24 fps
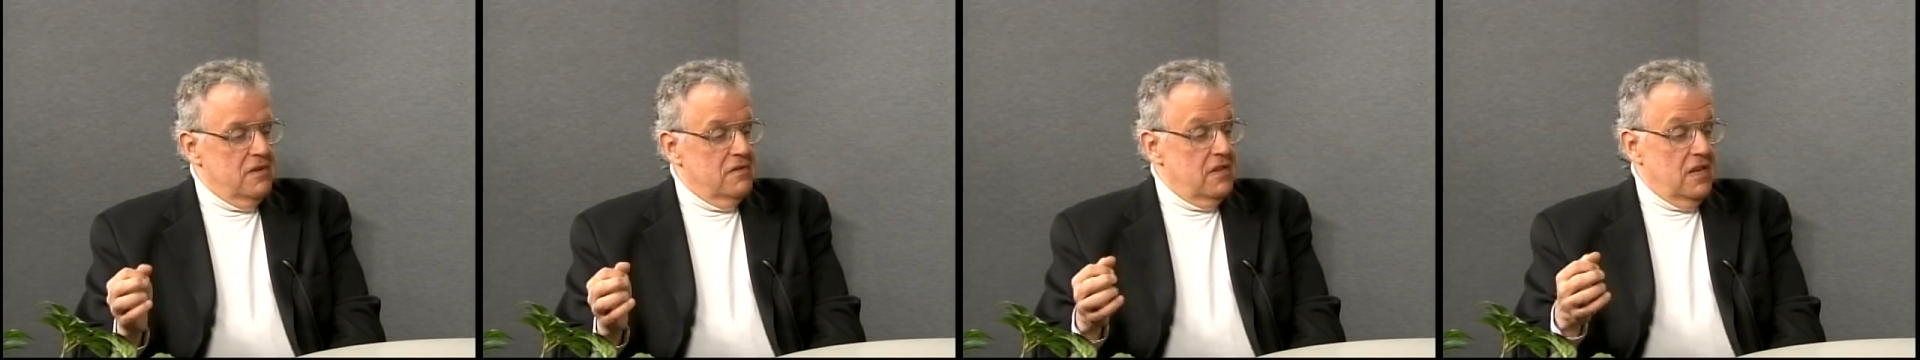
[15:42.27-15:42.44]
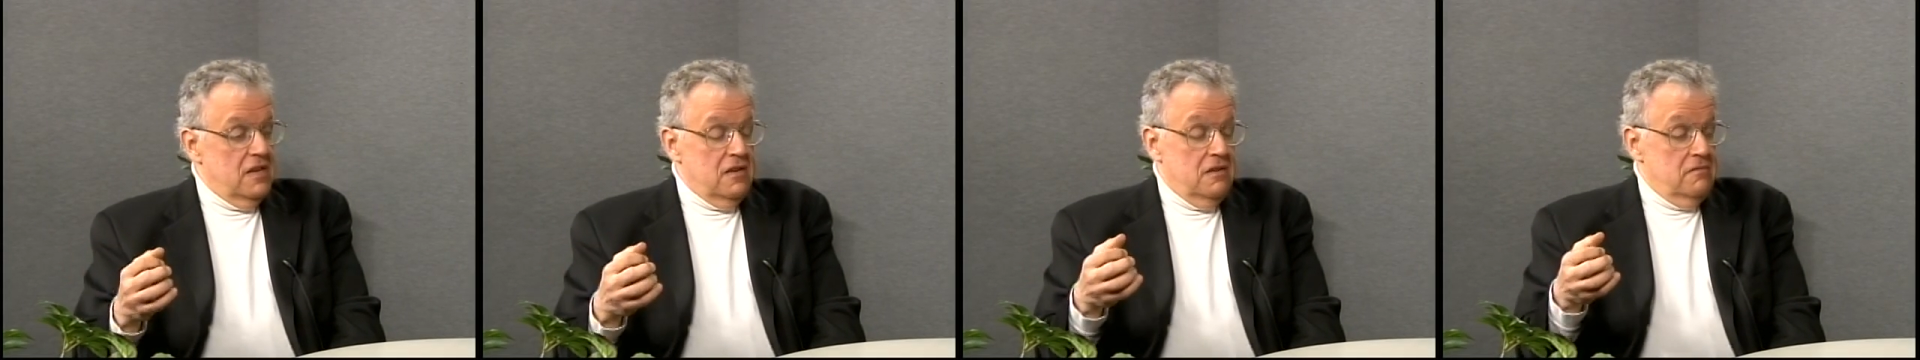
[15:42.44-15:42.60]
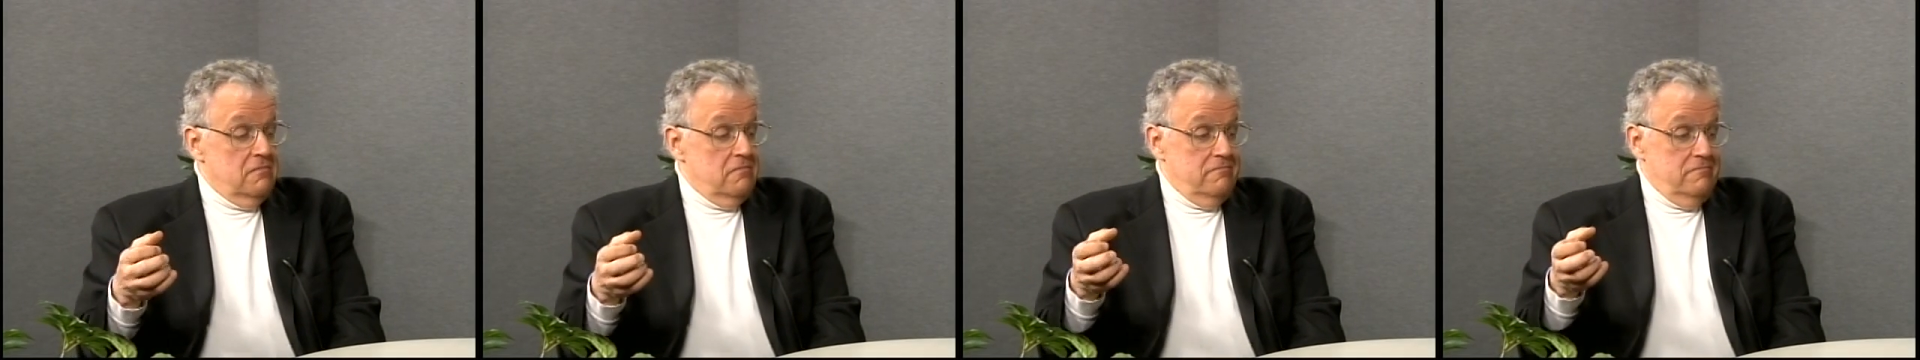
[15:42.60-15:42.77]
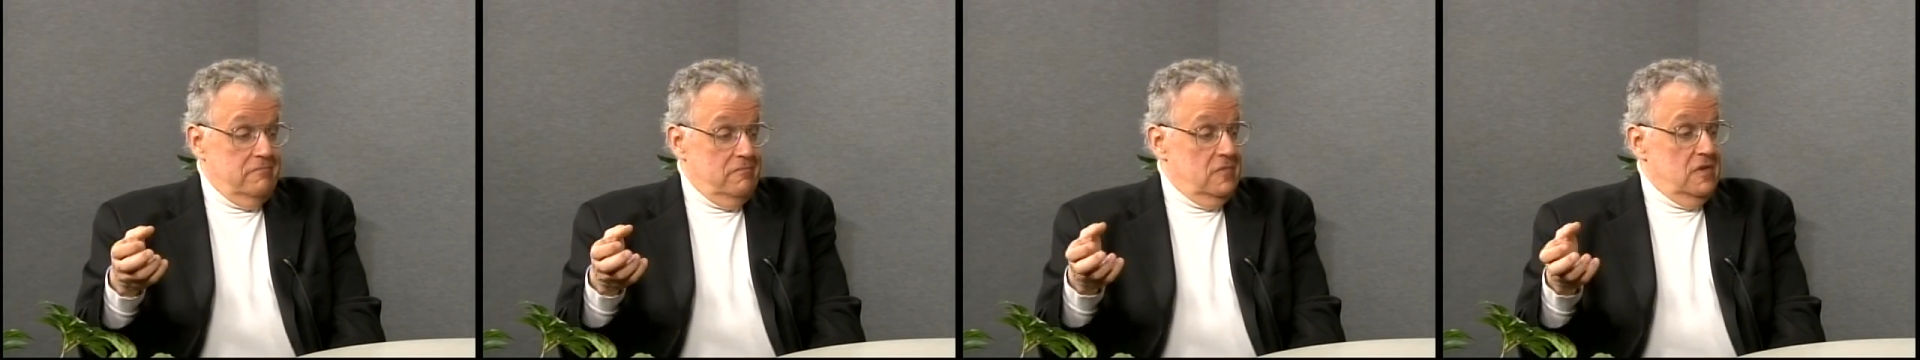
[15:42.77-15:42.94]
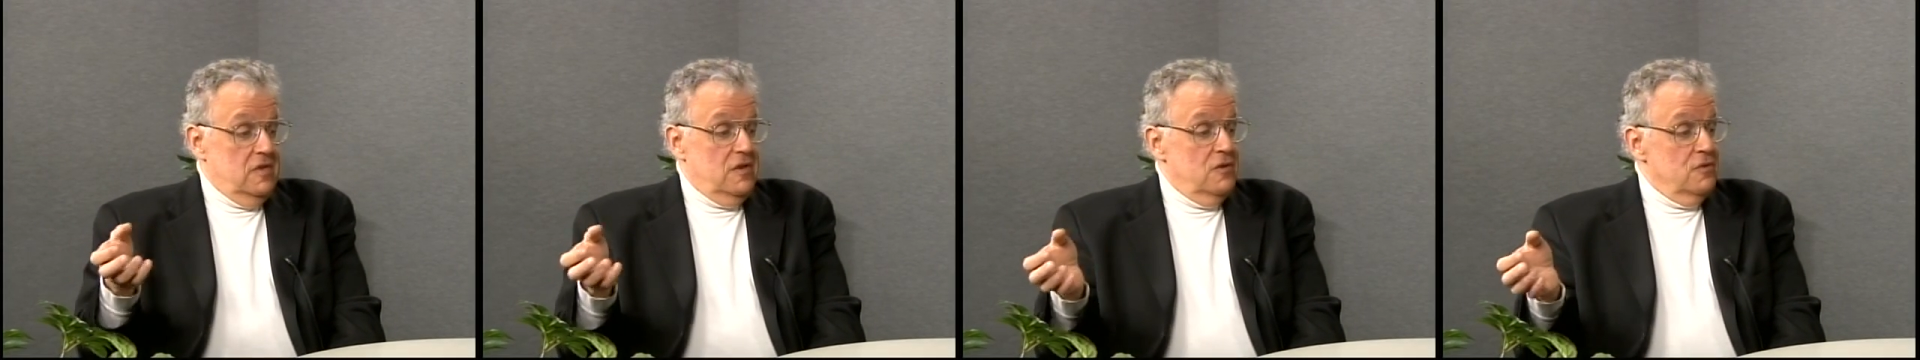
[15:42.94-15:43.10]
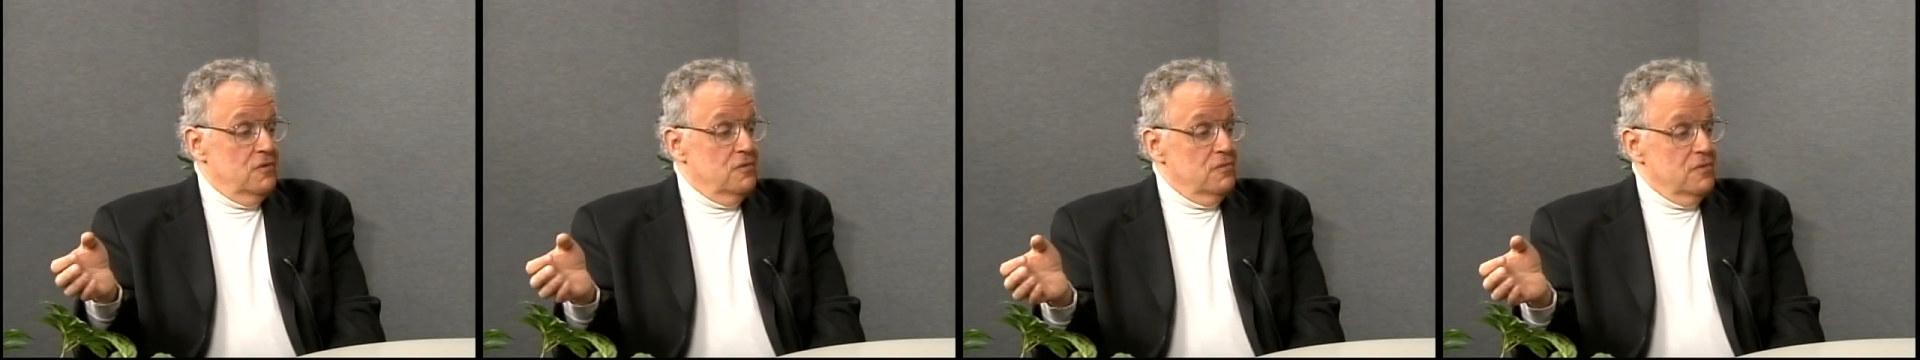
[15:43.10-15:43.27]
They didn't
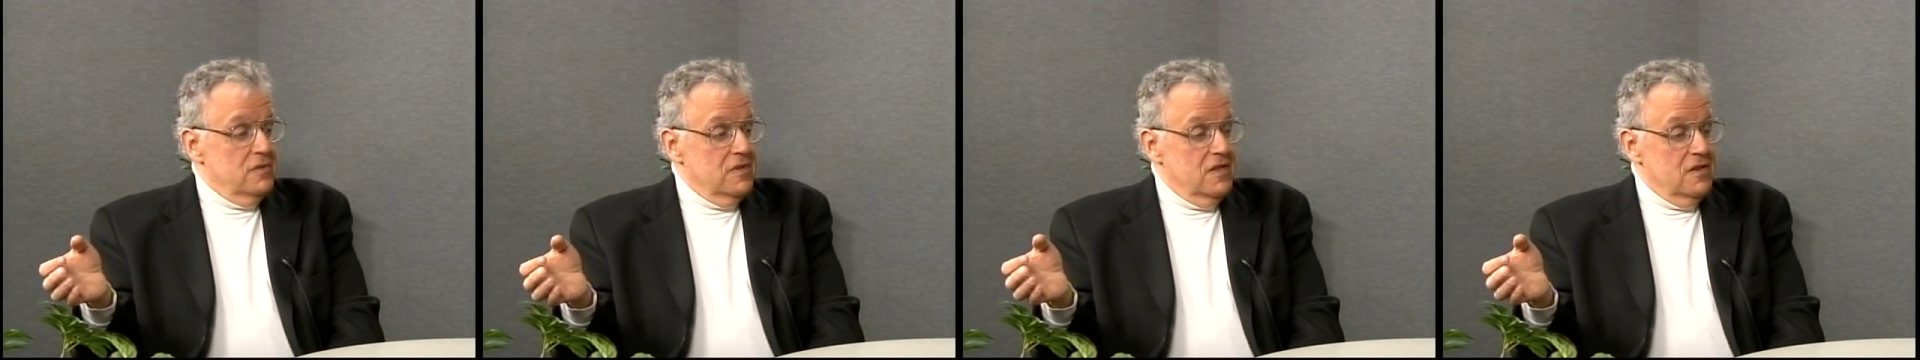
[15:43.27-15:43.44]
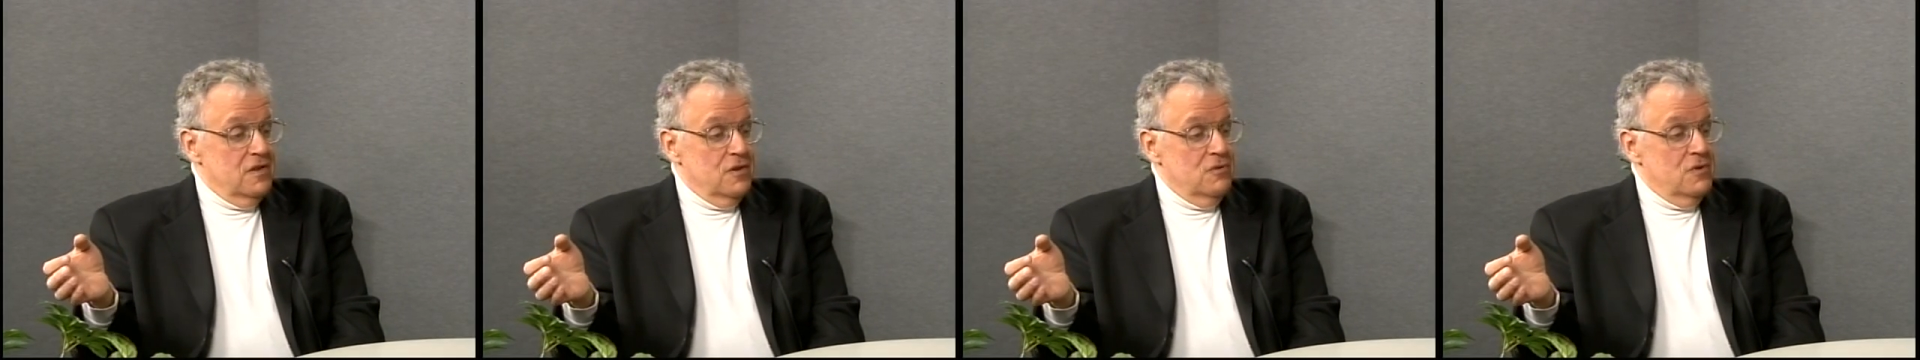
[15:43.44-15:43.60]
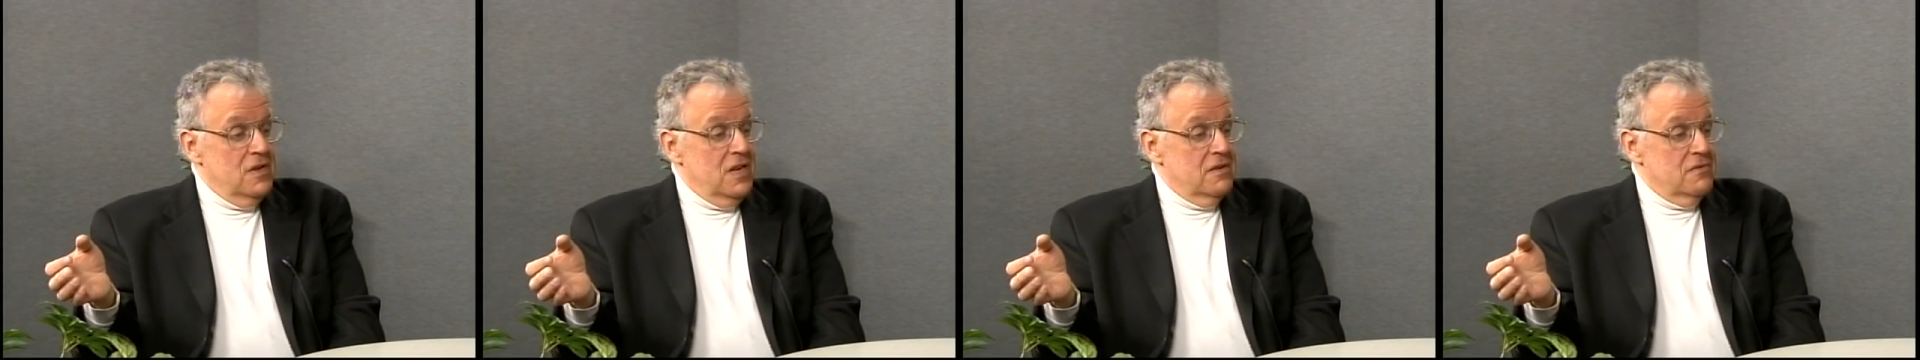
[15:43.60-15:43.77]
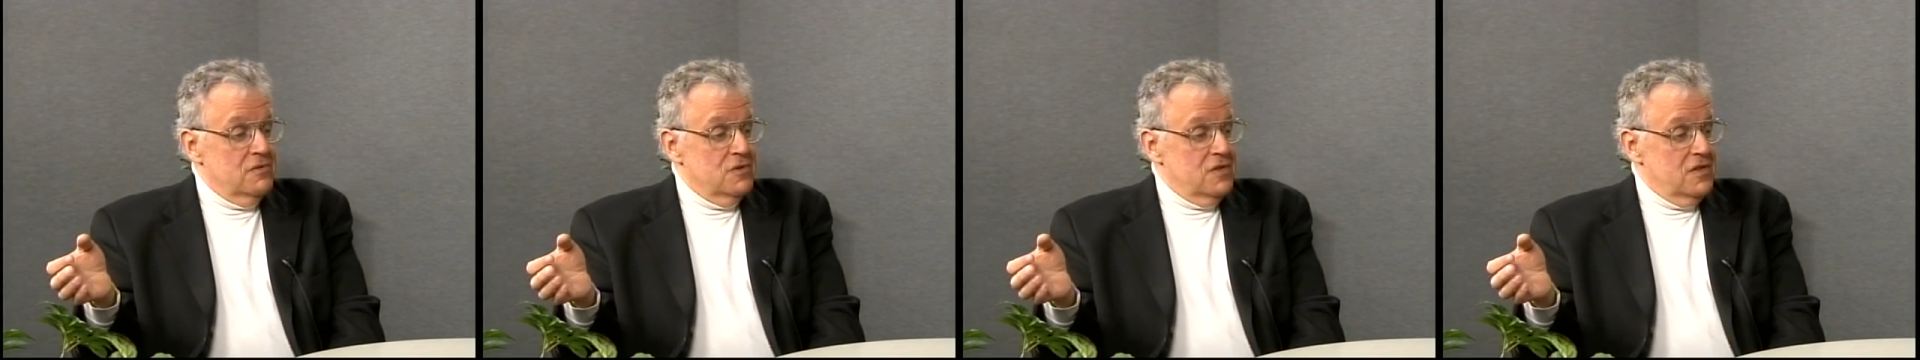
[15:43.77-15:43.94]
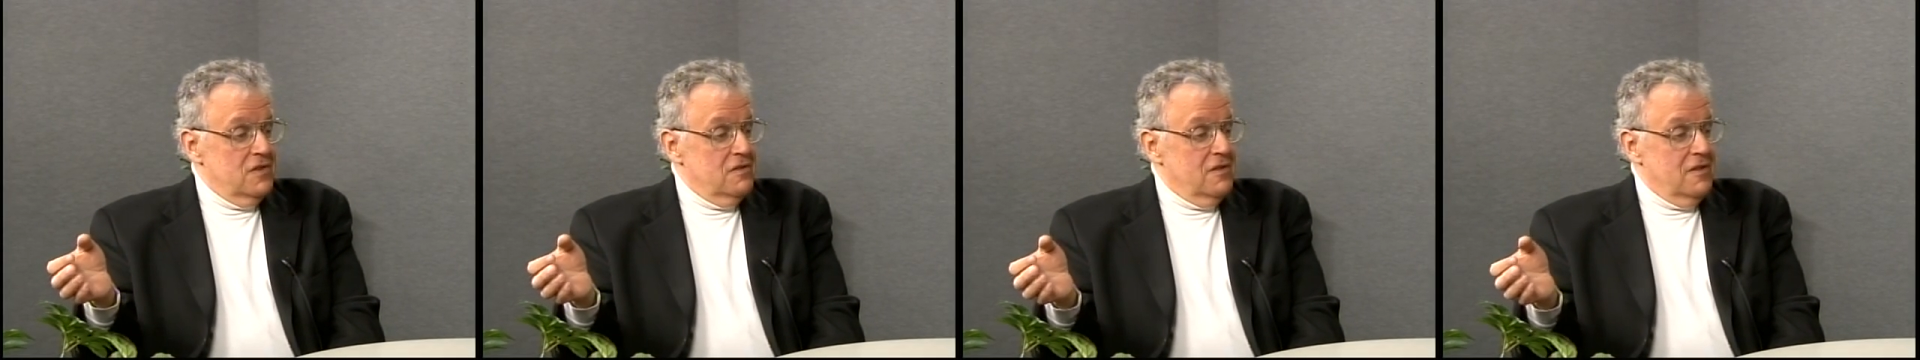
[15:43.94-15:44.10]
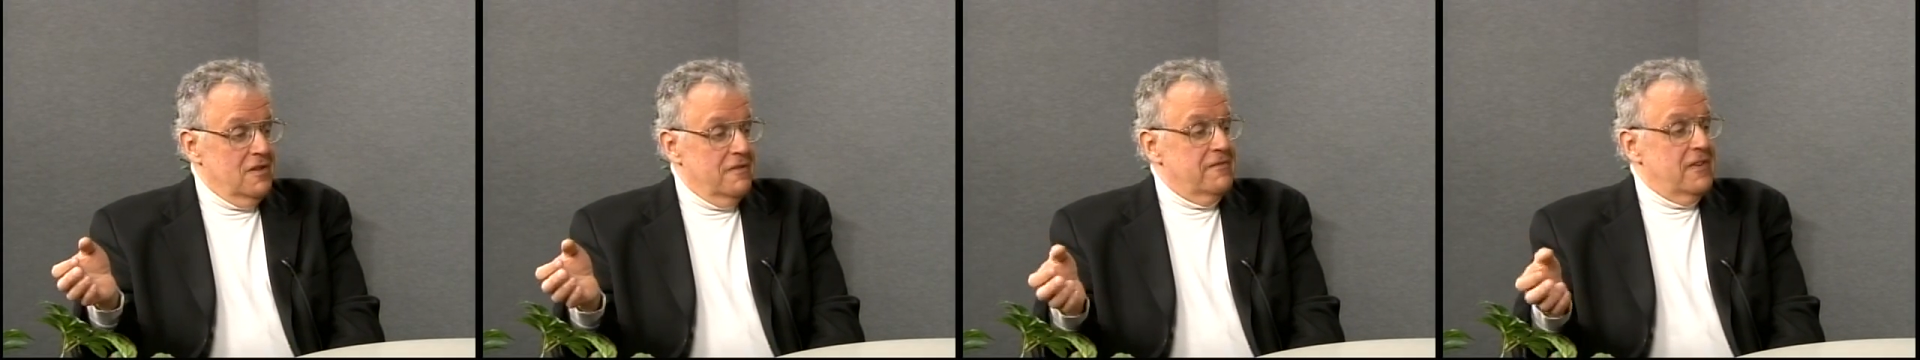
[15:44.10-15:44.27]
do the due
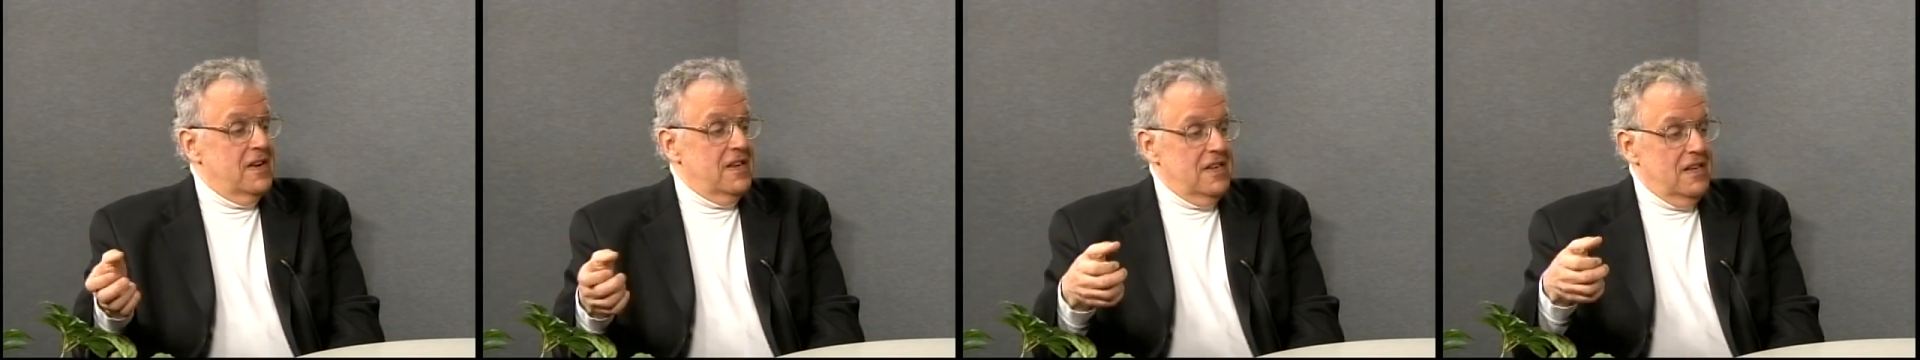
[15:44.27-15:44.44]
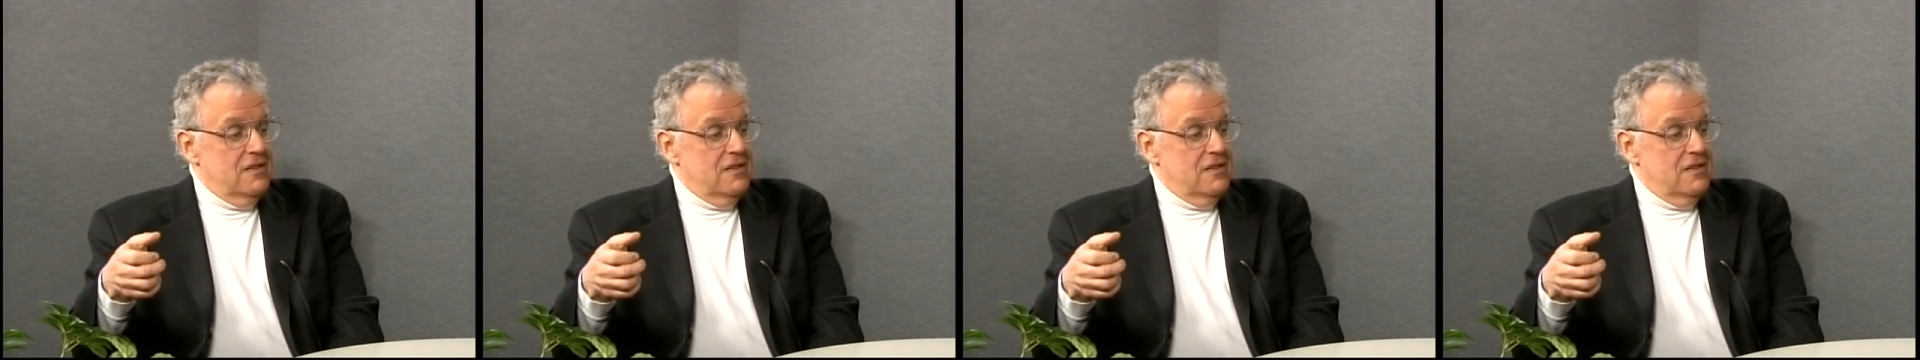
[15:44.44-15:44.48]
diligence to find